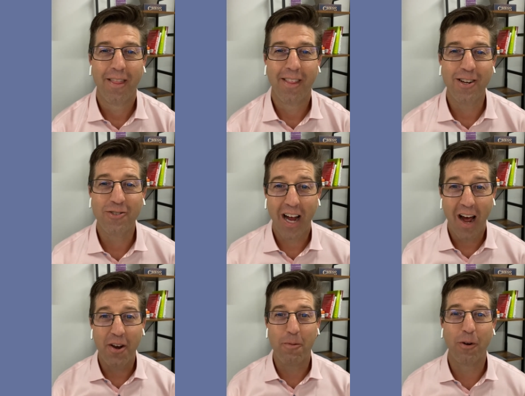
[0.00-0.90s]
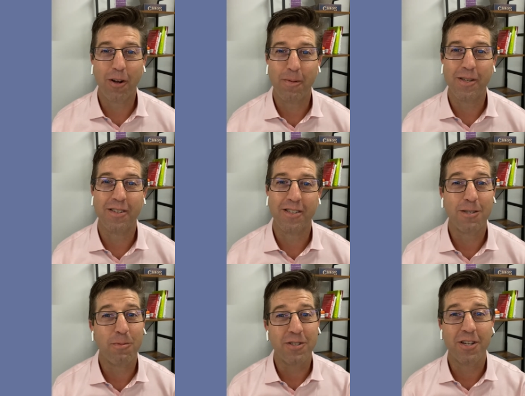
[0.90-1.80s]
They usually have their book of business,
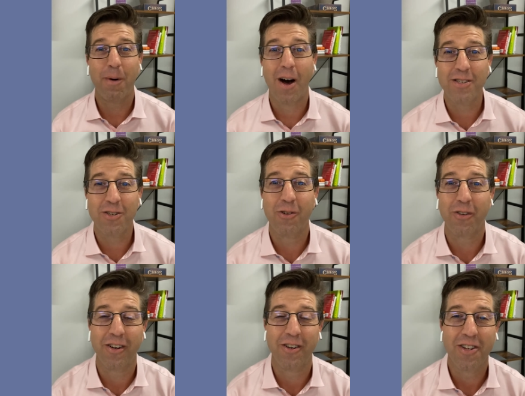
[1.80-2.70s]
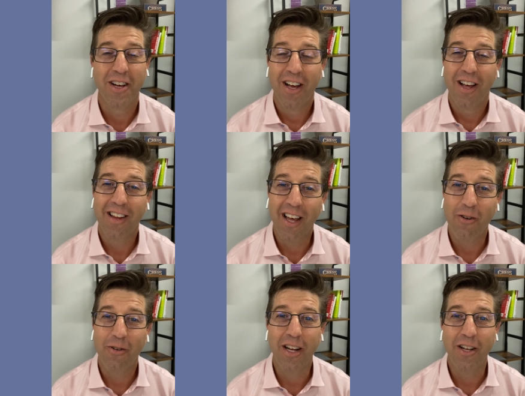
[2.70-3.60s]
especially depository lenders. They
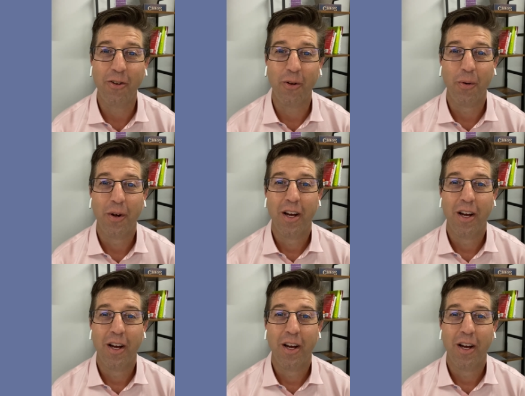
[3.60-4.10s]
don't need you.